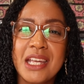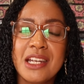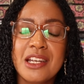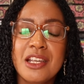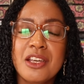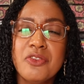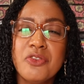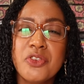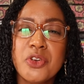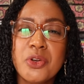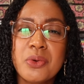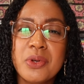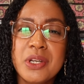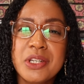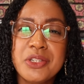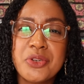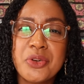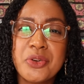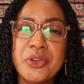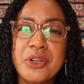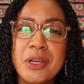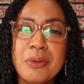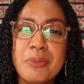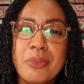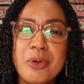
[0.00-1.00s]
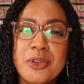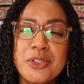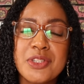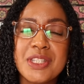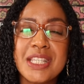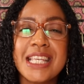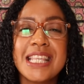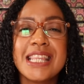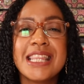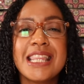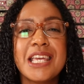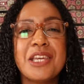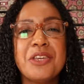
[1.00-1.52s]
and if you're a returning
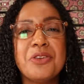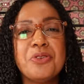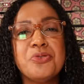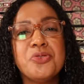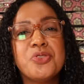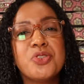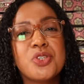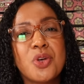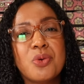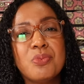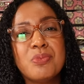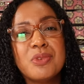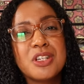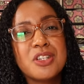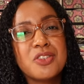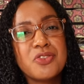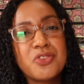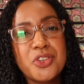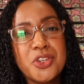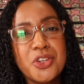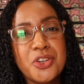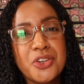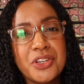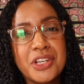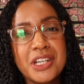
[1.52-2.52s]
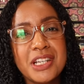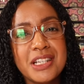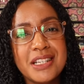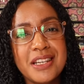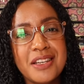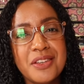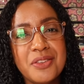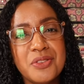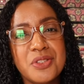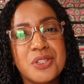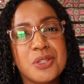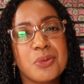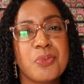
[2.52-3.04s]
person, thank you so much for your
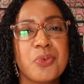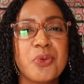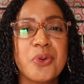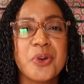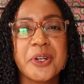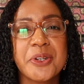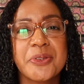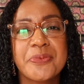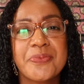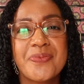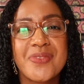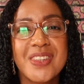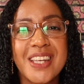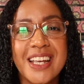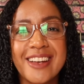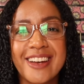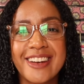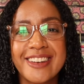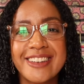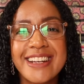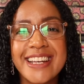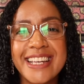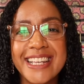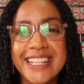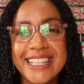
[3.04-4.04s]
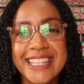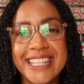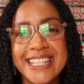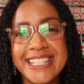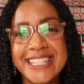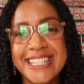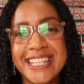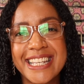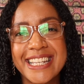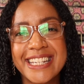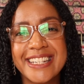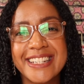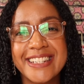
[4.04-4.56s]
continued support. All right,
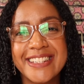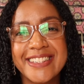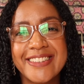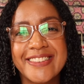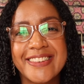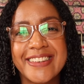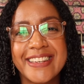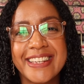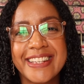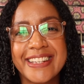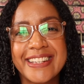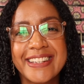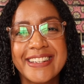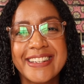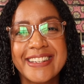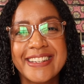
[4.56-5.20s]
let's get into it.